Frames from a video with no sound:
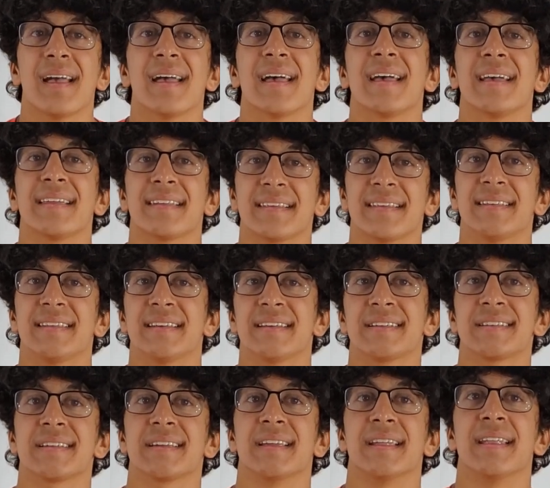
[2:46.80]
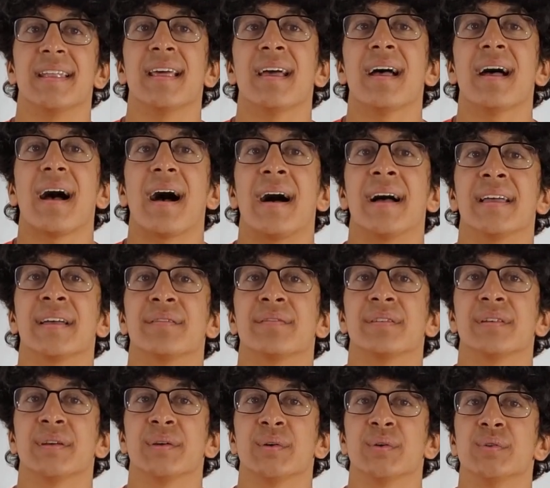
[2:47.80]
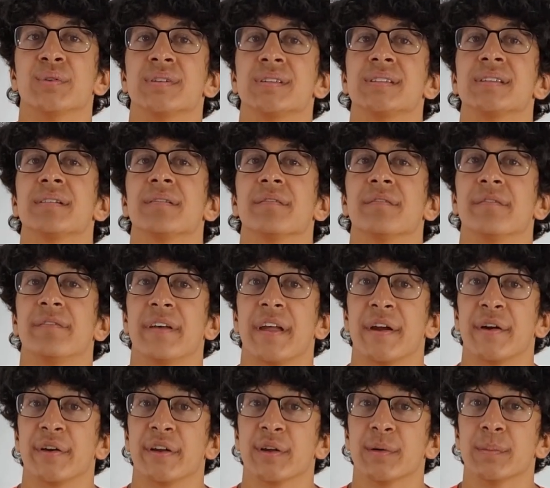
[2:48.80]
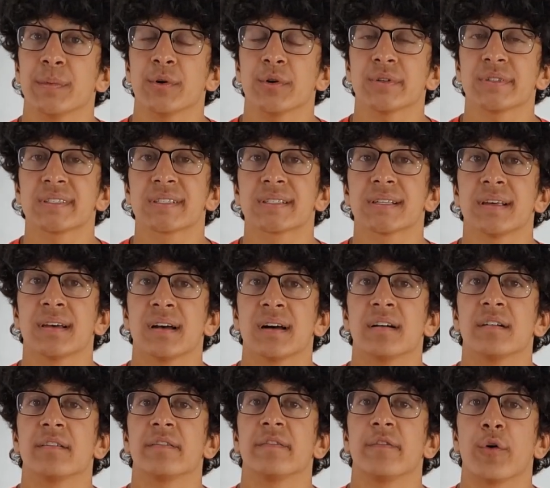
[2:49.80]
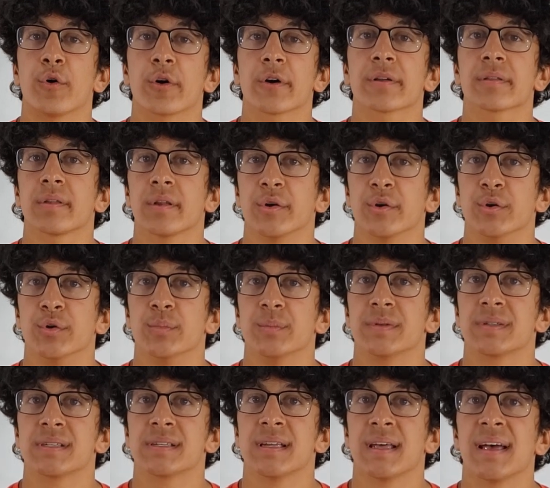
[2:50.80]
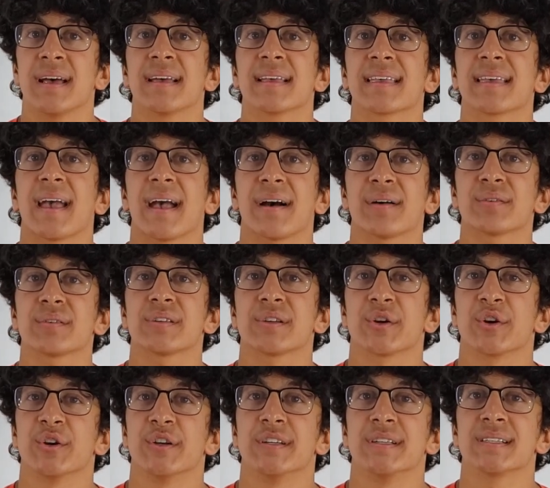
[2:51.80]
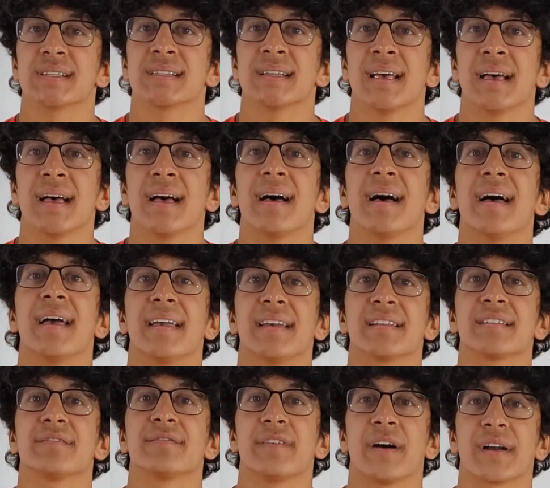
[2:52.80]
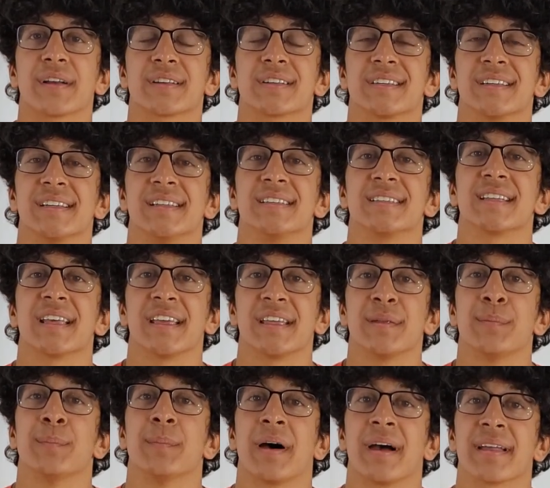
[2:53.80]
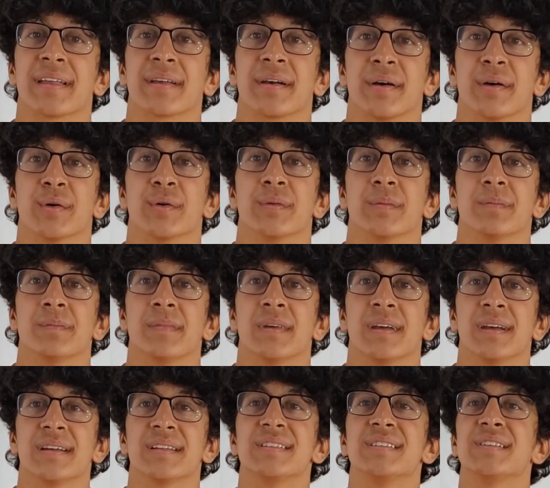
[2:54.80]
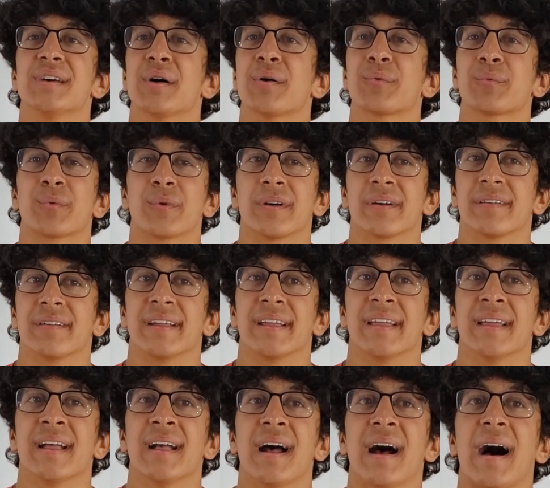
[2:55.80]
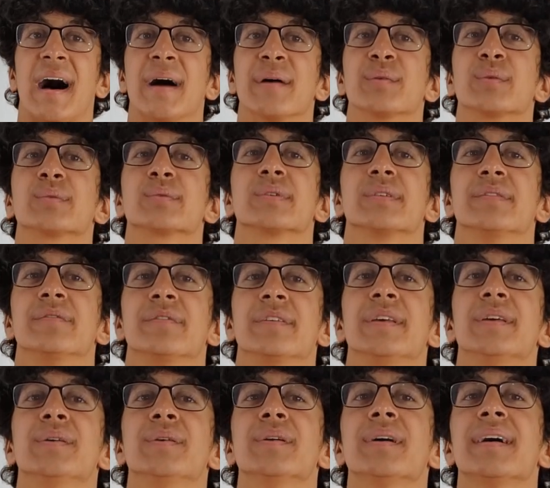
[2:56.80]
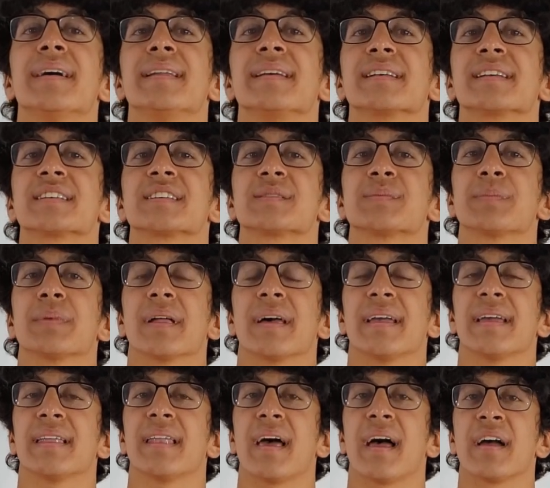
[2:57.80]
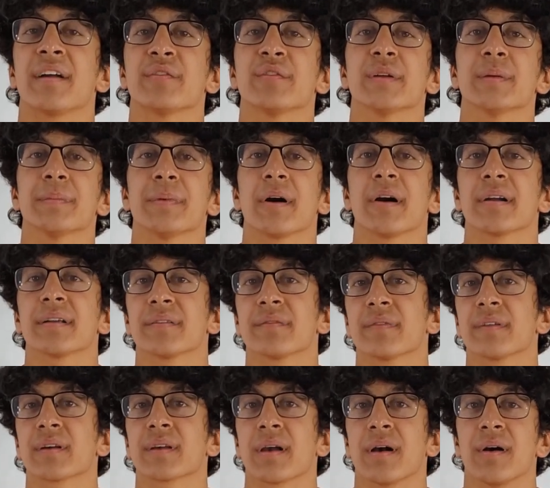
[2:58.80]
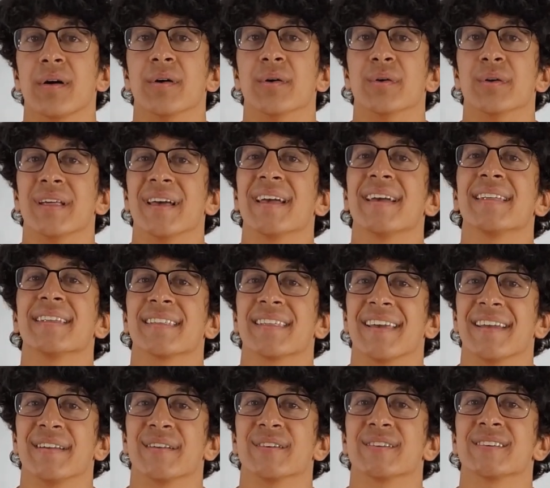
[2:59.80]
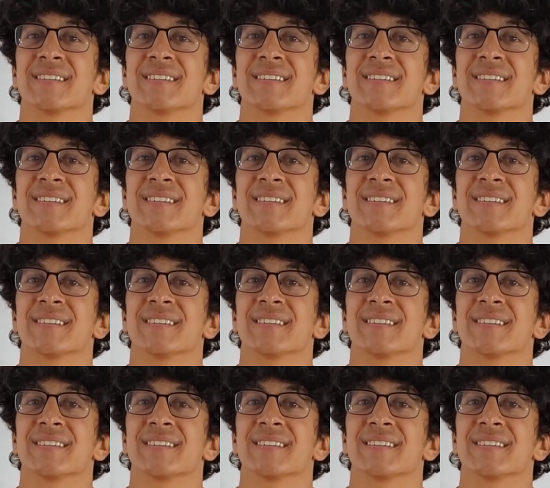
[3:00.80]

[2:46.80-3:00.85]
In addition, I have used variables, for loops, counters, and functions in my code. Don't worry, I will review and explain every part of the code in later